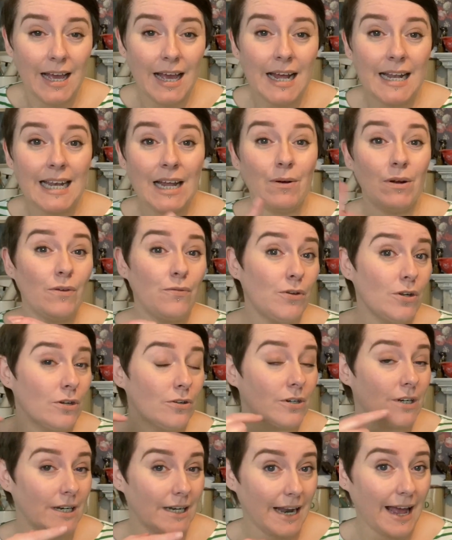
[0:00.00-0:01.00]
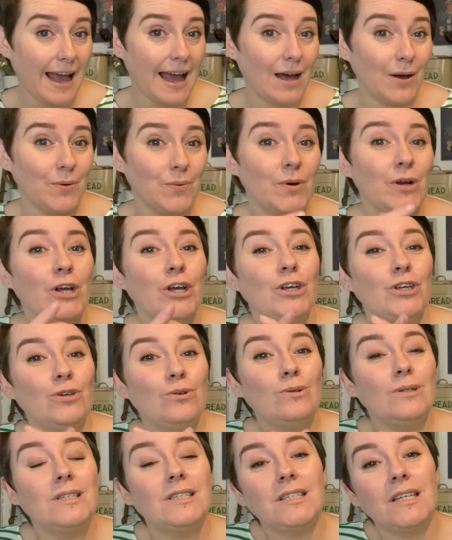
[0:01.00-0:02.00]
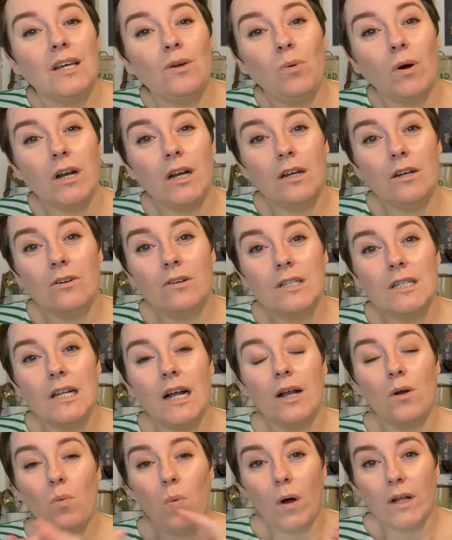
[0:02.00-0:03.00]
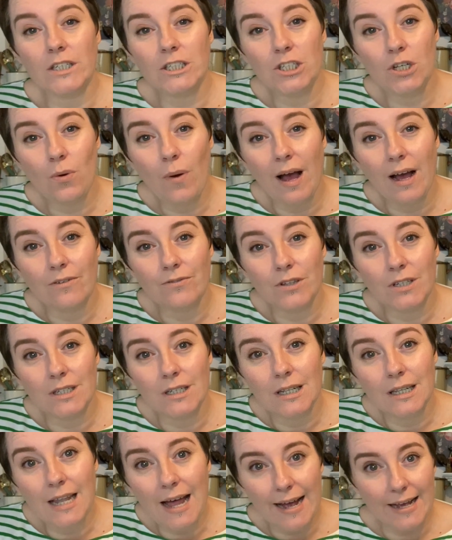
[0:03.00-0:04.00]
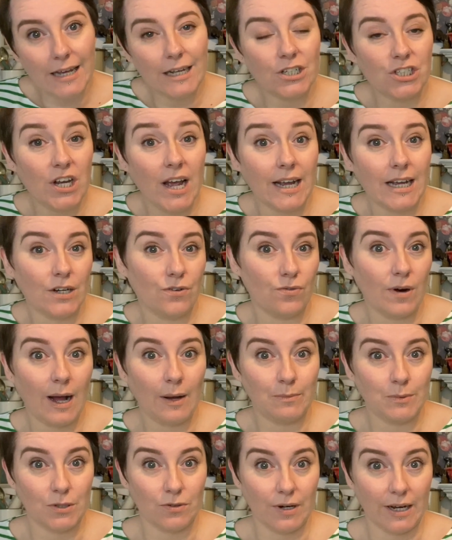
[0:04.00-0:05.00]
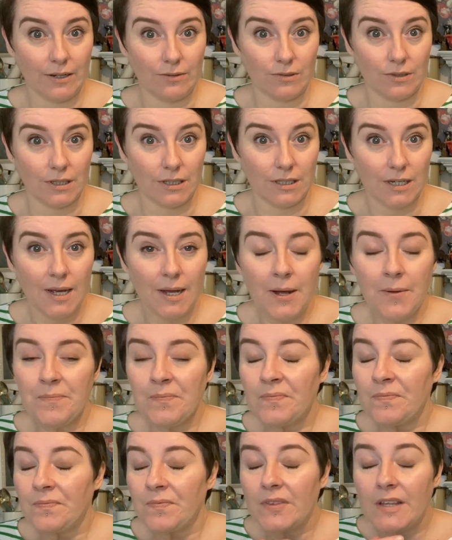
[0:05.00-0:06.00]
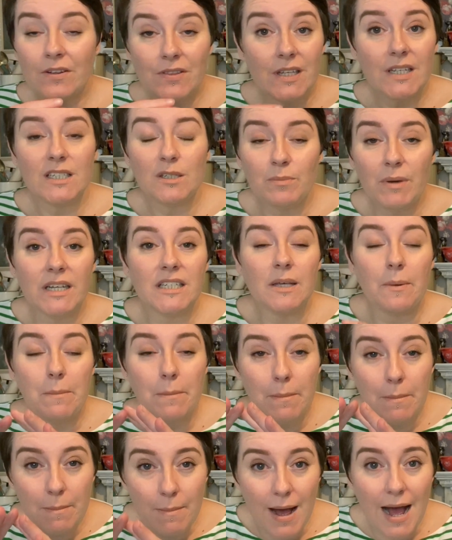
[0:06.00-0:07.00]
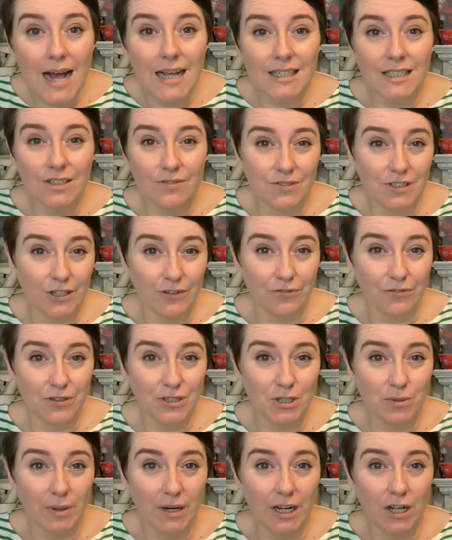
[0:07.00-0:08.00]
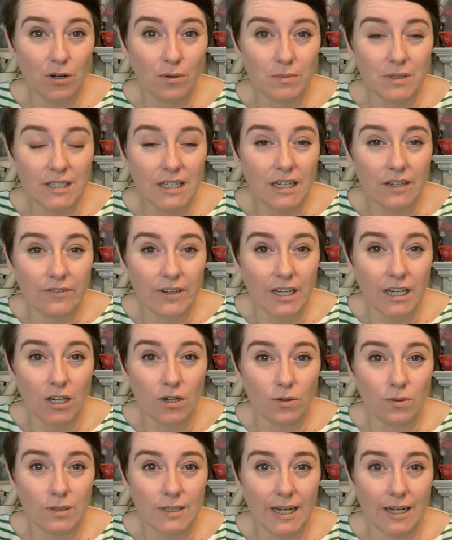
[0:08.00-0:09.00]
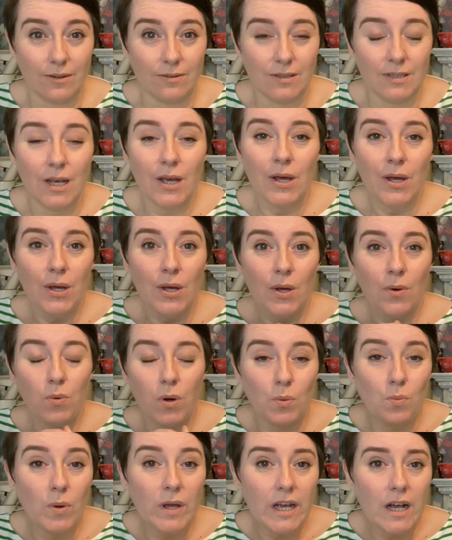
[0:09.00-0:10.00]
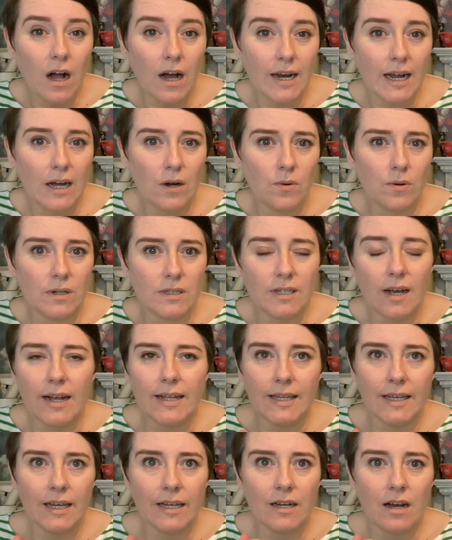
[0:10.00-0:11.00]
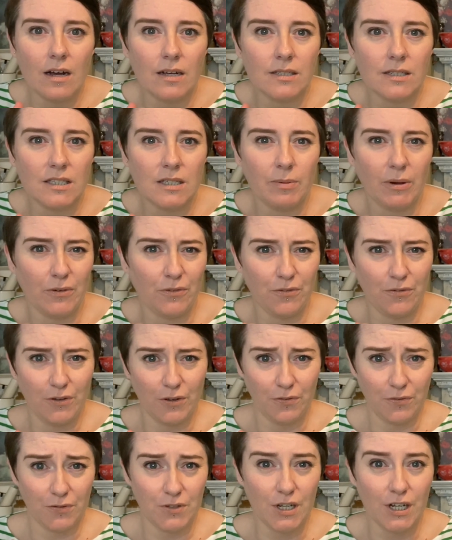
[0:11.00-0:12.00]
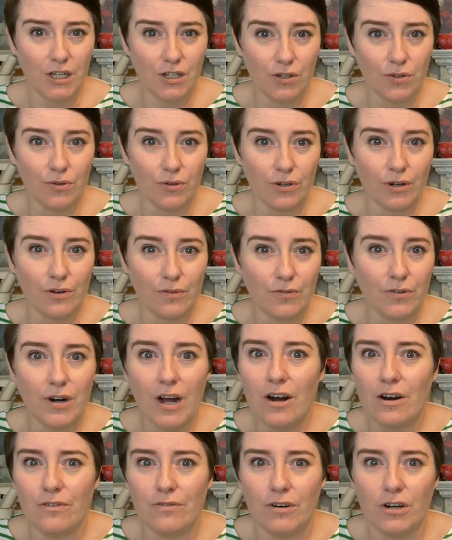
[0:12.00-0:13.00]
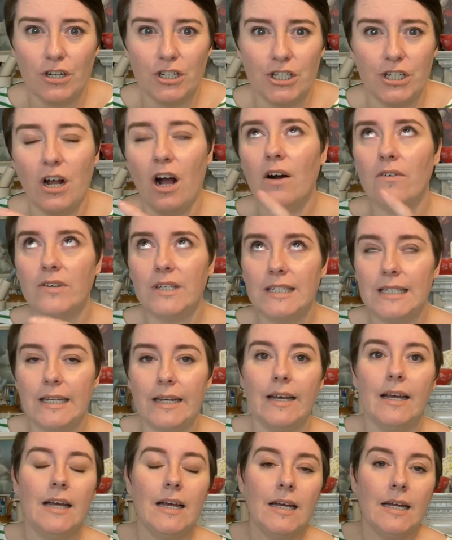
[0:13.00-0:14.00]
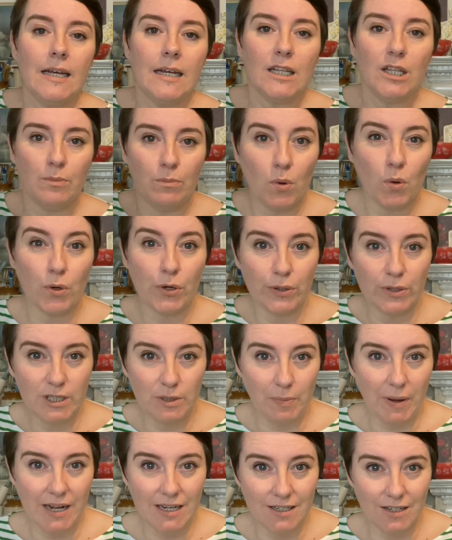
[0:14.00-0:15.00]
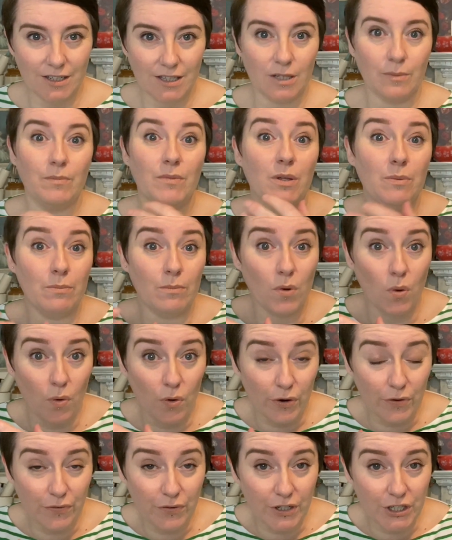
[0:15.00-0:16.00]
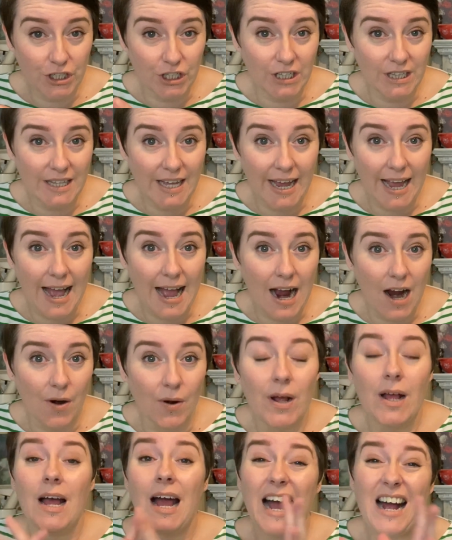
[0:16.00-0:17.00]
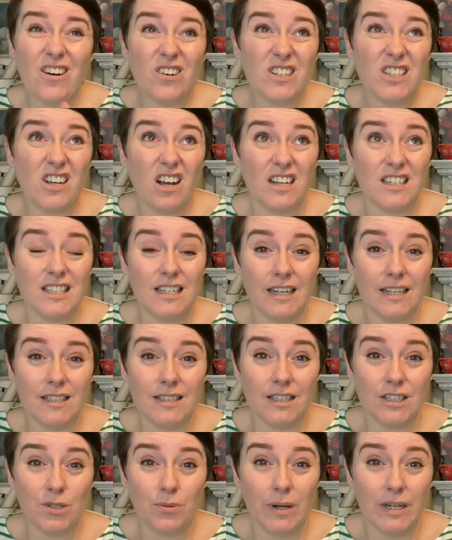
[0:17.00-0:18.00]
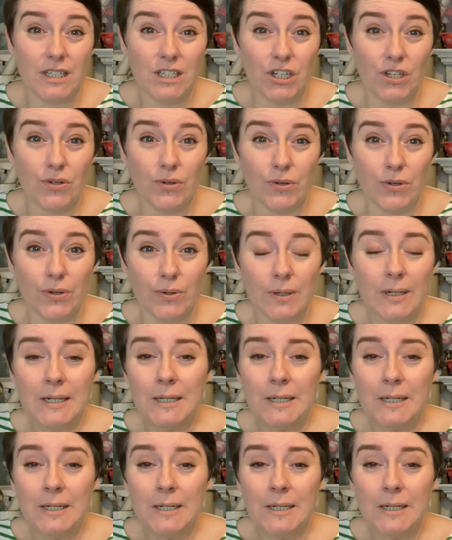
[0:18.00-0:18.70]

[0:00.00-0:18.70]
Now, if you look now, you'll see what it looks like once you have the lagging jacket wrapped around it. Now, this makes a massive difference when it comes to living in an old house. When we got ours, I think it cost us about €15 for our version. Obviously, the more you spend on them, the more efficient they are. Ours cost less than €20.